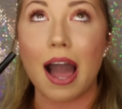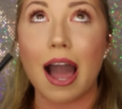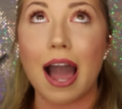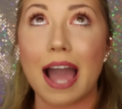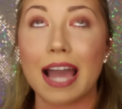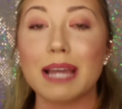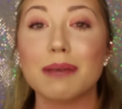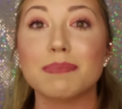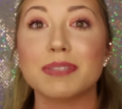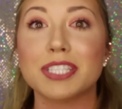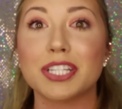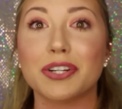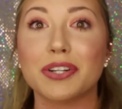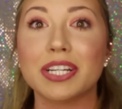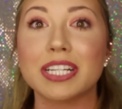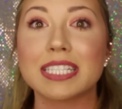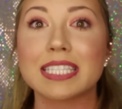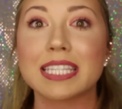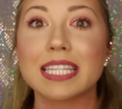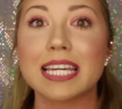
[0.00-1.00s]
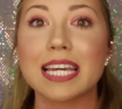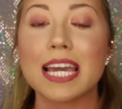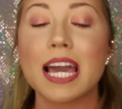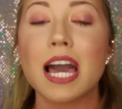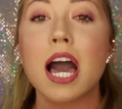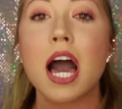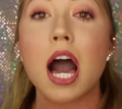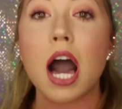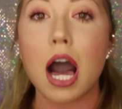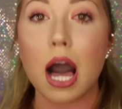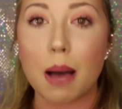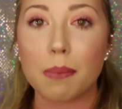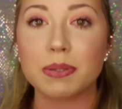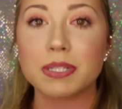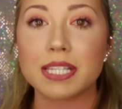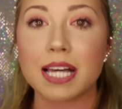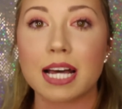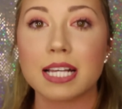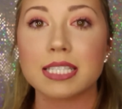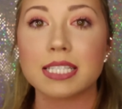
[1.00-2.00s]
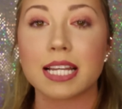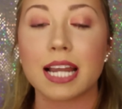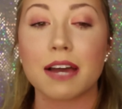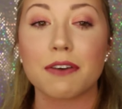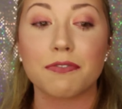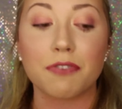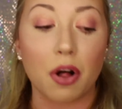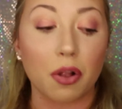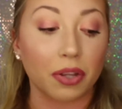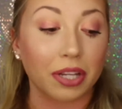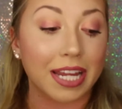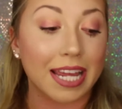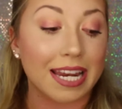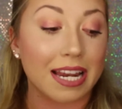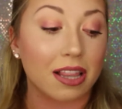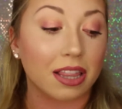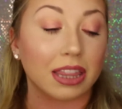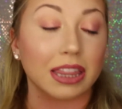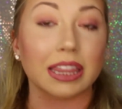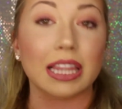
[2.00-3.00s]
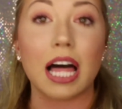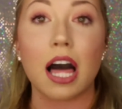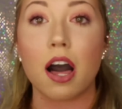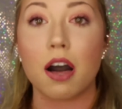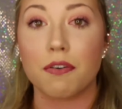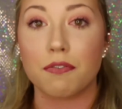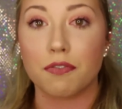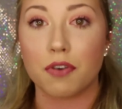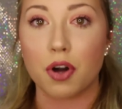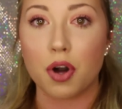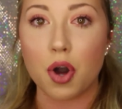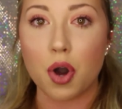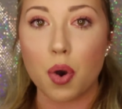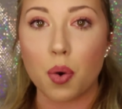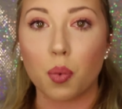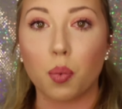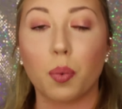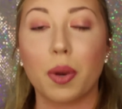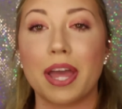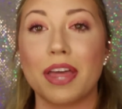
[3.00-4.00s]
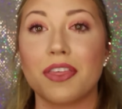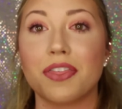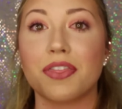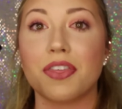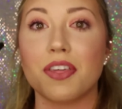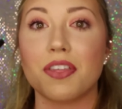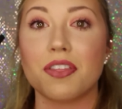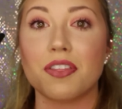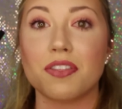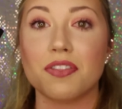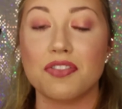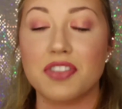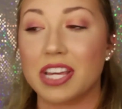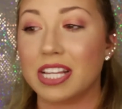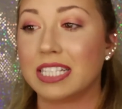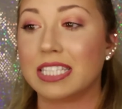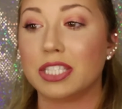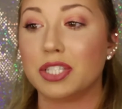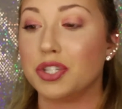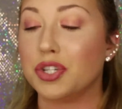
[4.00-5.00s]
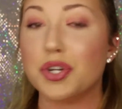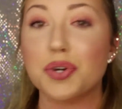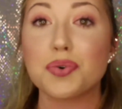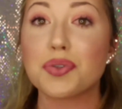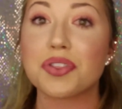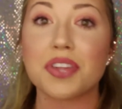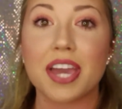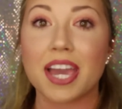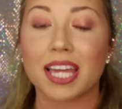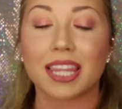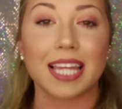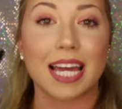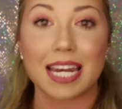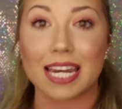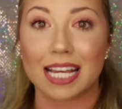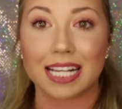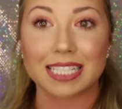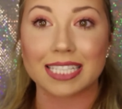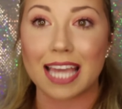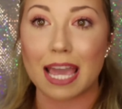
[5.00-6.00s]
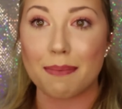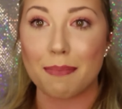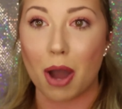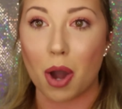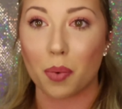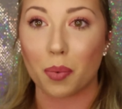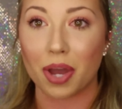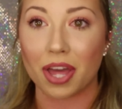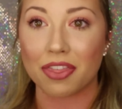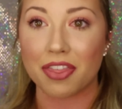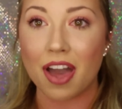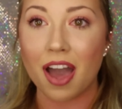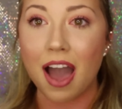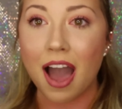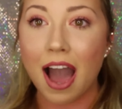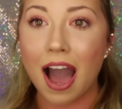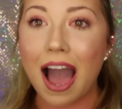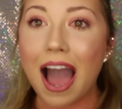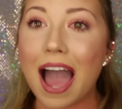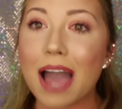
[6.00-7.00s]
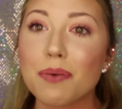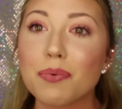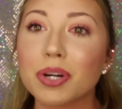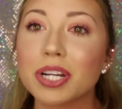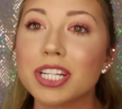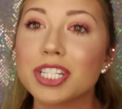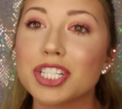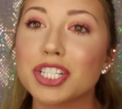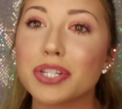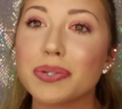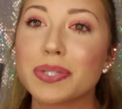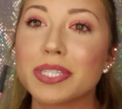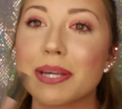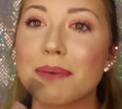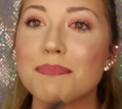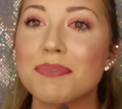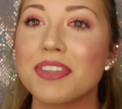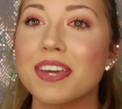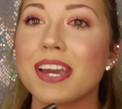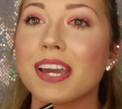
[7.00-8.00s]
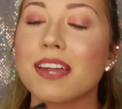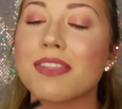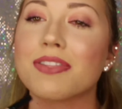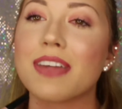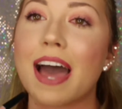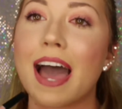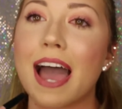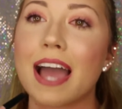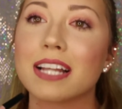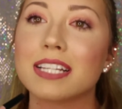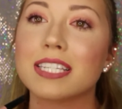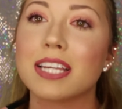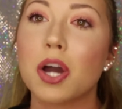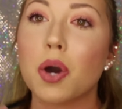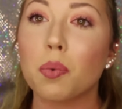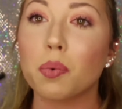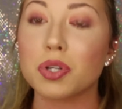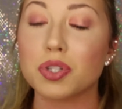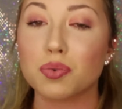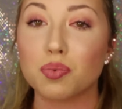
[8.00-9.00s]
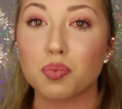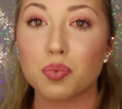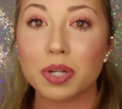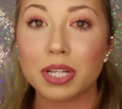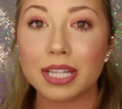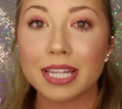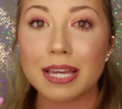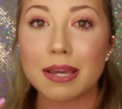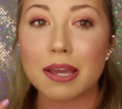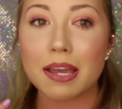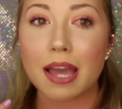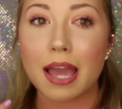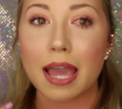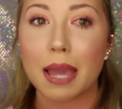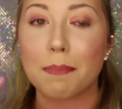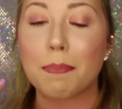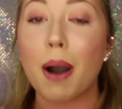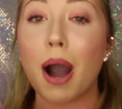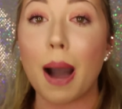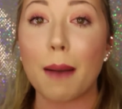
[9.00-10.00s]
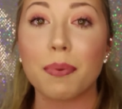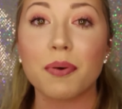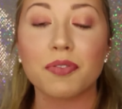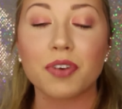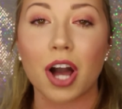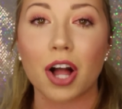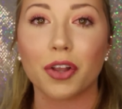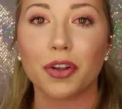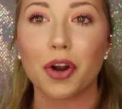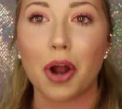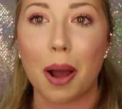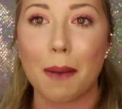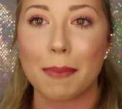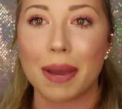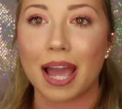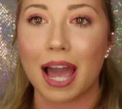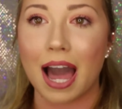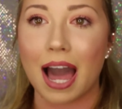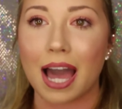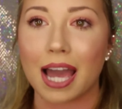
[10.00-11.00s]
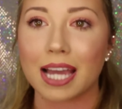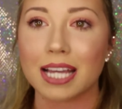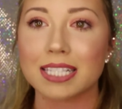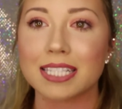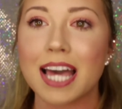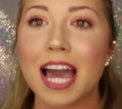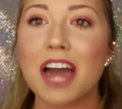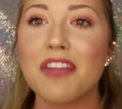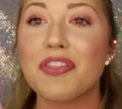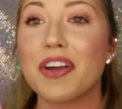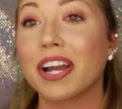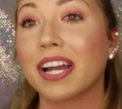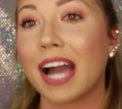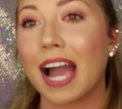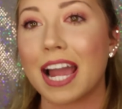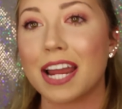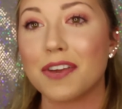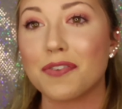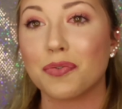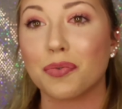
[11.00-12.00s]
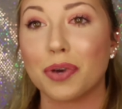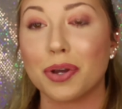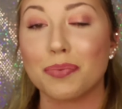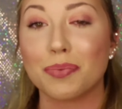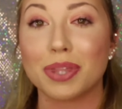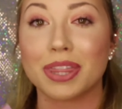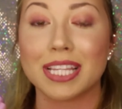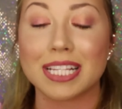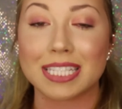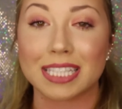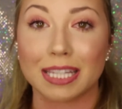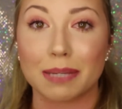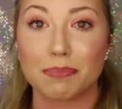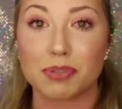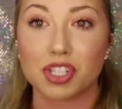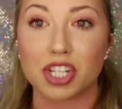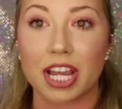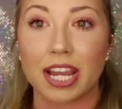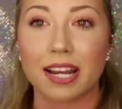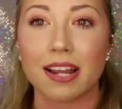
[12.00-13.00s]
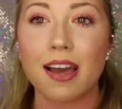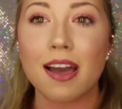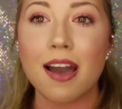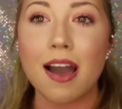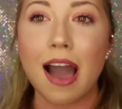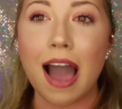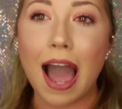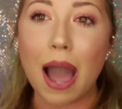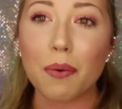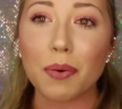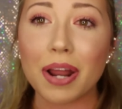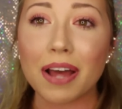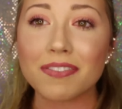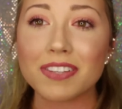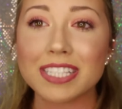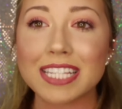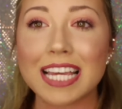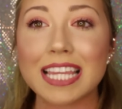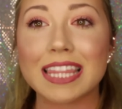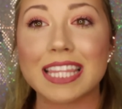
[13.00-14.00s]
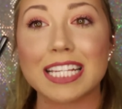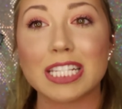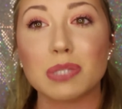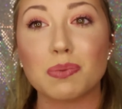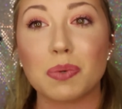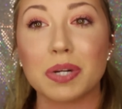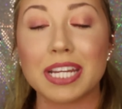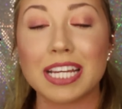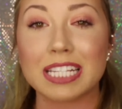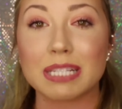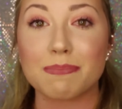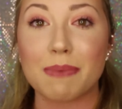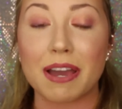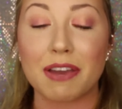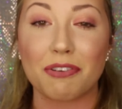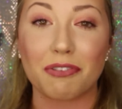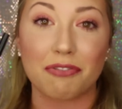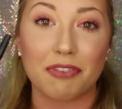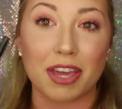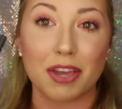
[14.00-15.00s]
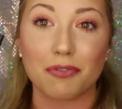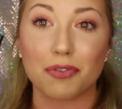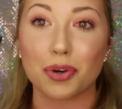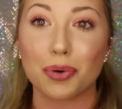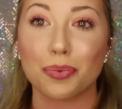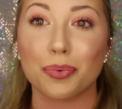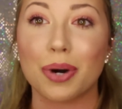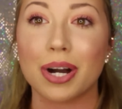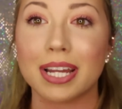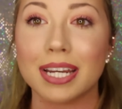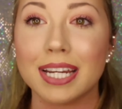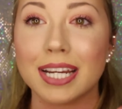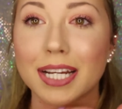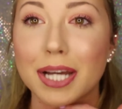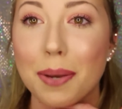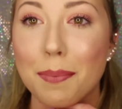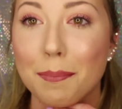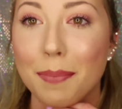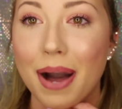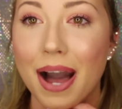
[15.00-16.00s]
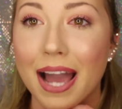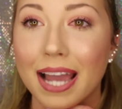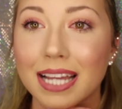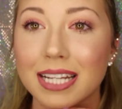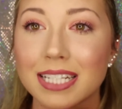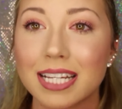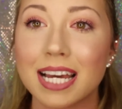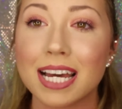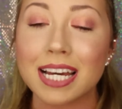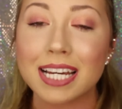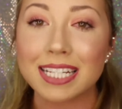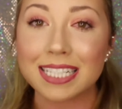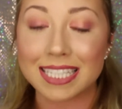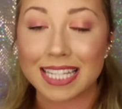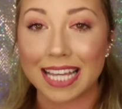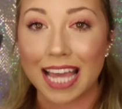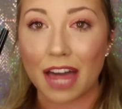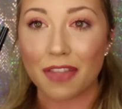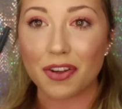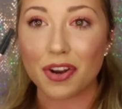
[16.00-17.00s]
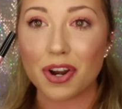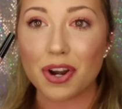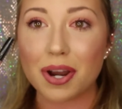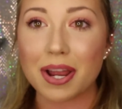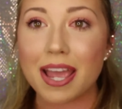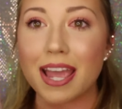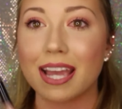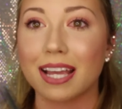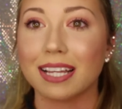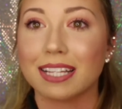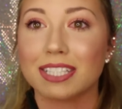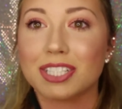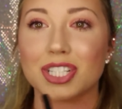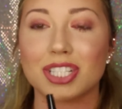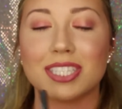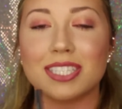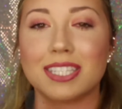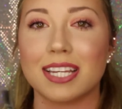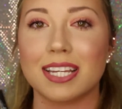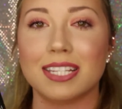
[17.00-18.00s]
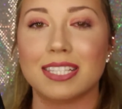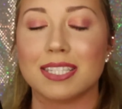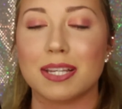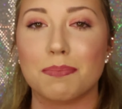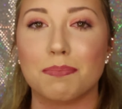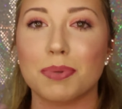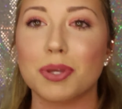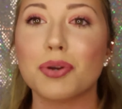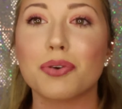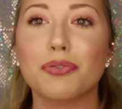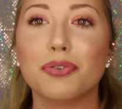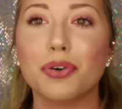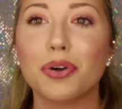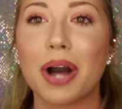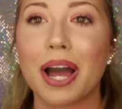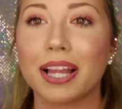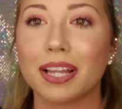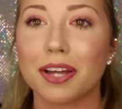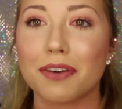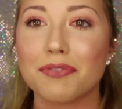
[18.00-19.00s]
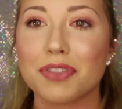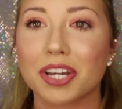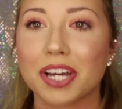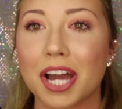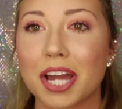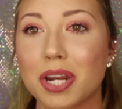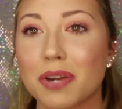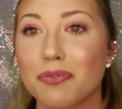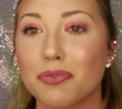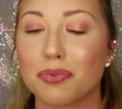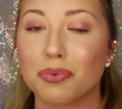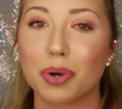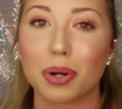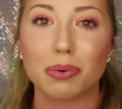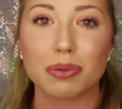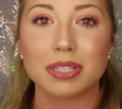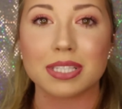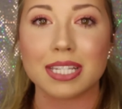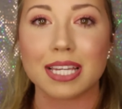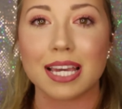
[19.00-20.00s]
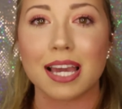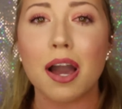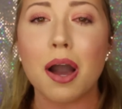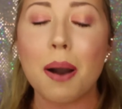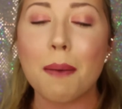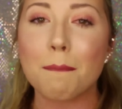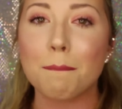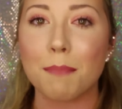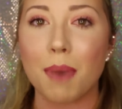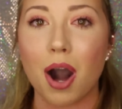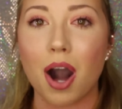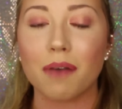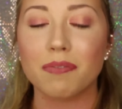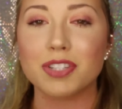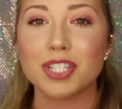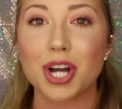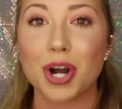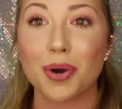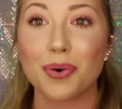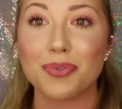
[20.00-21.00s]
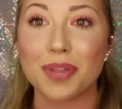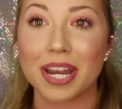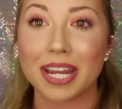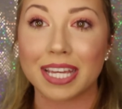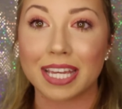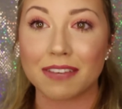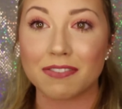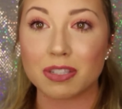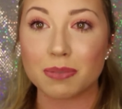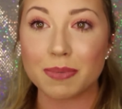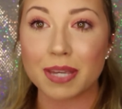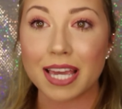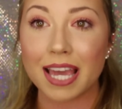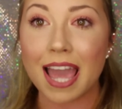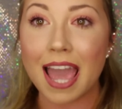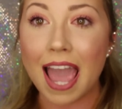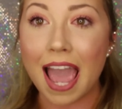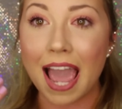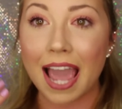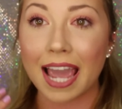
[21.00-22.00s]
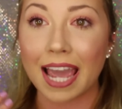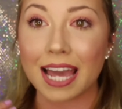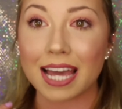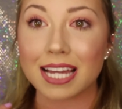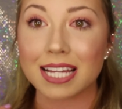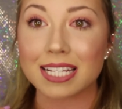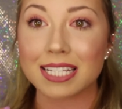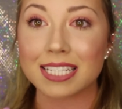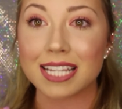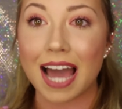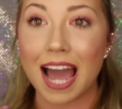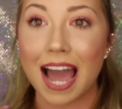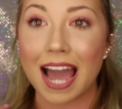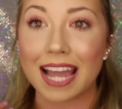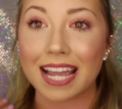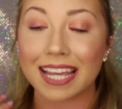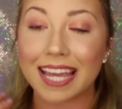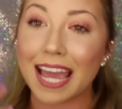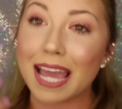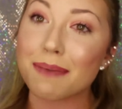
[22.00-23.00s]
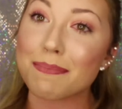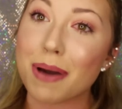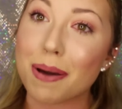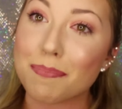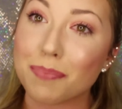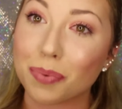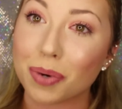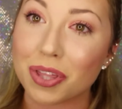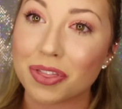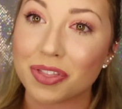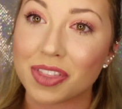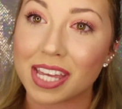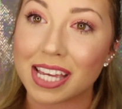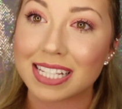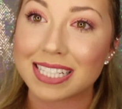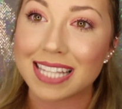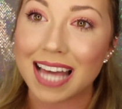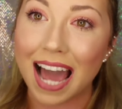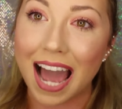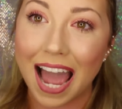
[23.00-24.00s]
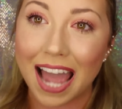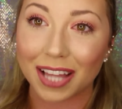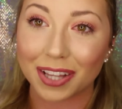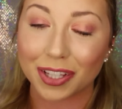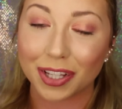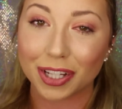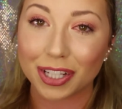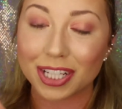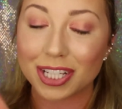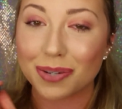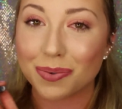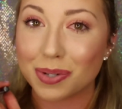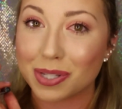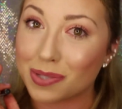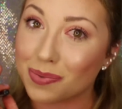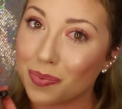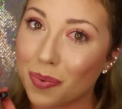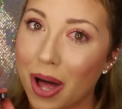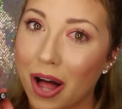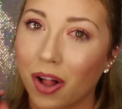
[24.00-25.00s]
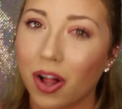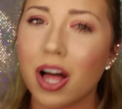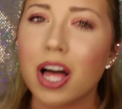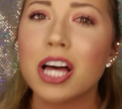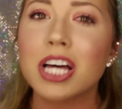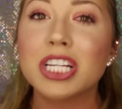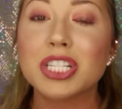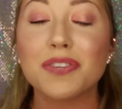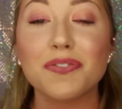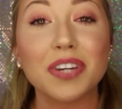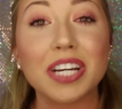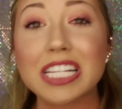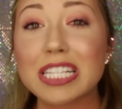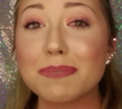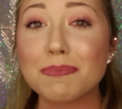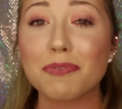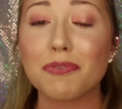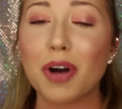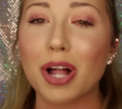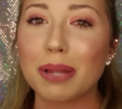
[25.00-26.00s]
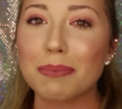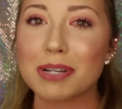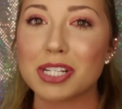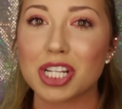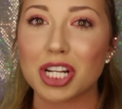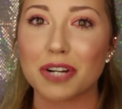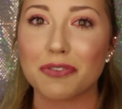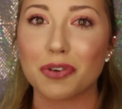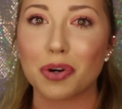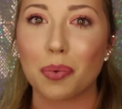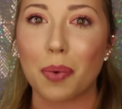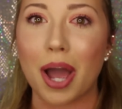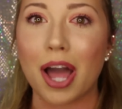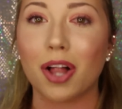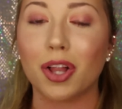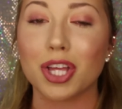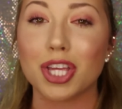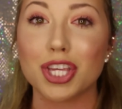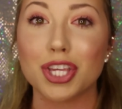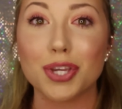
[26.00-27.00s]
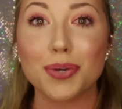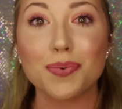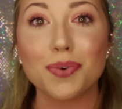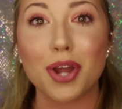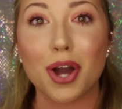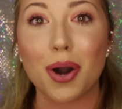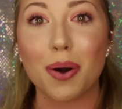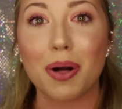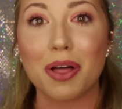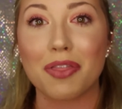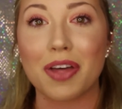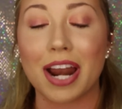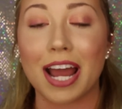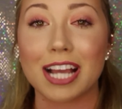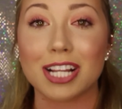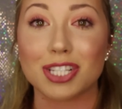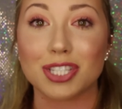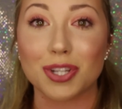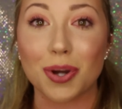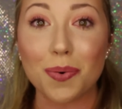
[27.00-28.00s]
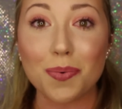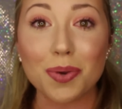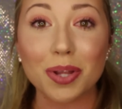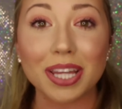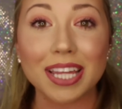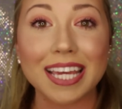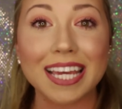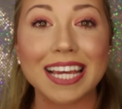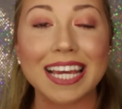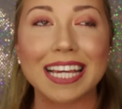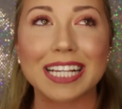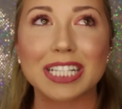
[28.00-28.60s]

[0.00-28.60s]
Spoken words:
I am seriously obsessed and have fallen in love with this new thing that NYX came out with. I wanted to do something that was really a pop of color on my eyes that kind of went with this lip shade. I would have to say this one is my favorite one combined together. It just is beautiful. I love the kind of rosy mauve tone that it gives me, and I came up with this eye look as well. So if you guys have been following my channel for a while, you know that I don't really